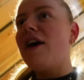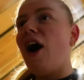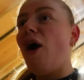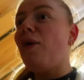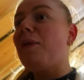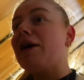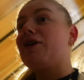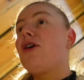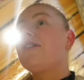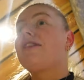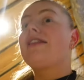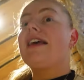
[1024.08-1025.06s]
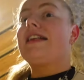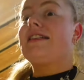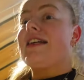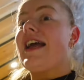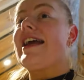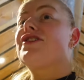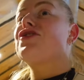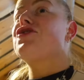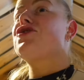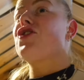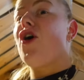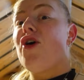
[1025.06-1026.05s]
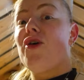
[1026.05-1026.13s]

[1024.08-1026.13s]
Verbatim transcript: Oh my god, this is so